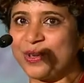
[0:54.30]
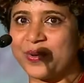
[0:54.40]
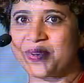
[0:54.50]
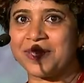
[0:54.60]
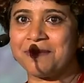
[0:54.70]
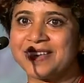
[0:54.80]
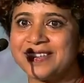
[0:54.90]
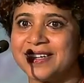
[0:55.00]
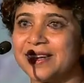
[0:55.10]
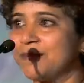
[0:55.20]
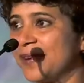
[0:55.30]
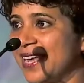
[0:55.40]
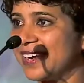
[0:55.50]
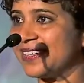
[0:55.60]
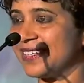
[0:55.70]
Okay, basically
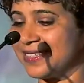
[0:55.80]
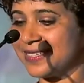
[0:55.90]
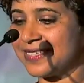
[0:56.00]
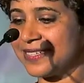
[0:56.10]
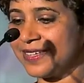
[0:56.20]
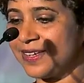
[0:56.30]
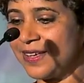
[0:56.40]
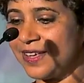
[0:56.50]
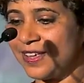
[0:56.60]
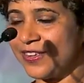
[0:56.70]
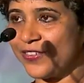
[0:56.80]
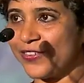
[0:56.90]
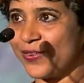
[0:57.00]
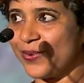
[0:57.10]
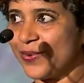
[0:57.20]
polarities.
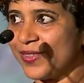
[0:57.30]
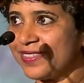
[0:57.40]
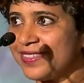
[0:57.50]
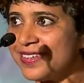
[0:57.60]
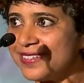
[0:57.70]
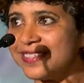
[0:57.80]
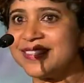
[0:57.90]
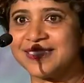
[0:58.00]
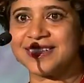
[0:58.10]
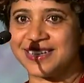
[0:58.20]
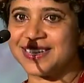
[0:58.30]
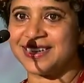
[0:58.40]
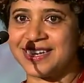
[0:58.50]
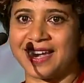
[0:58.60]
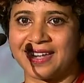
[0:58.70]
So this is a
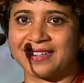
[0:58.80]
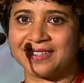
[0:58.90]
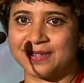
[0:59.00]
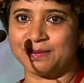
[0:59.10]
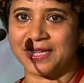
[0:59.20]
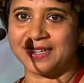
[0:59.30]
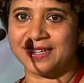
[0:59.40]
yin-yang symbol.